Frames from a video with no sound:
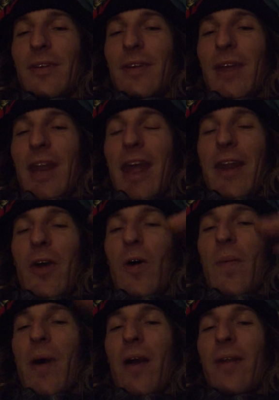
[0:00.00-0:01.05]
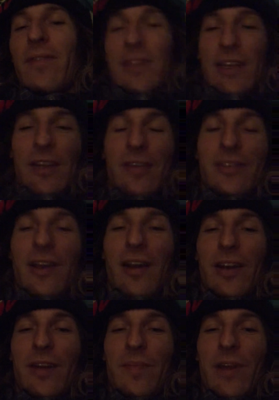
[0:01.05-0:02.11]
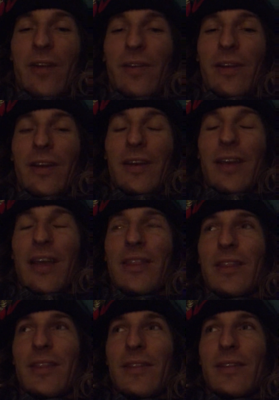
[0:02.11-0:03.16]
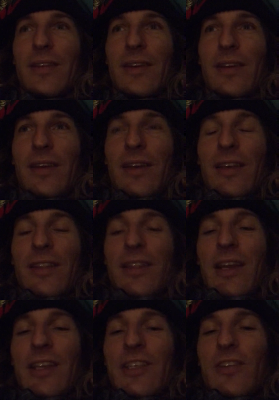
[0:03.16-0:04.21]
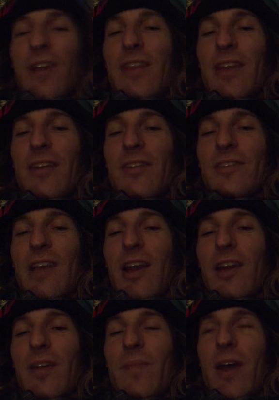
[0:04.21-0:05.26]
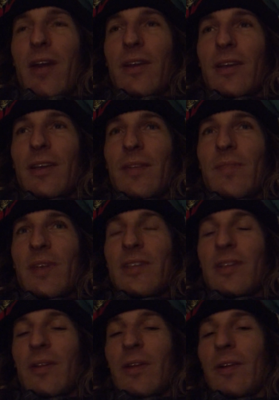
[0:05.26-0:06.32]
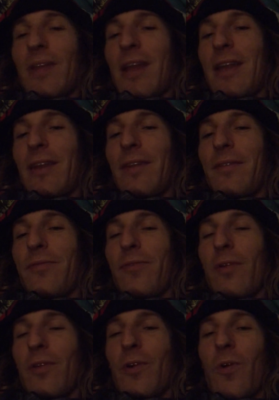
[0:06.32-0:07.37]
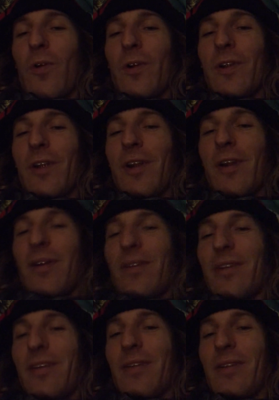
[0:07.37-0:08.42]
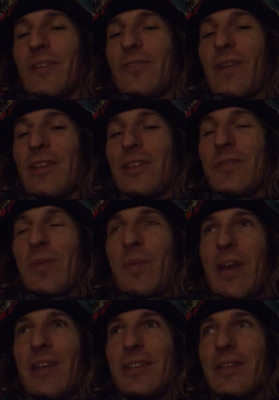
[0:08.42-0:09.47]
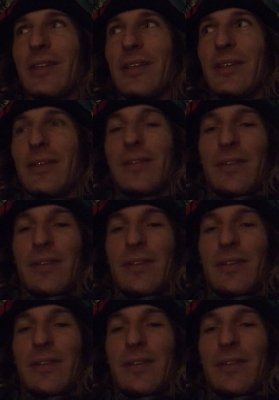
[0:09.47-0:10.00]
And I know about everything you're talking about, and I think it's great that you're talking about it. I mean, it's a little late in the fourth quarter here. You know, let's face it, we're basically in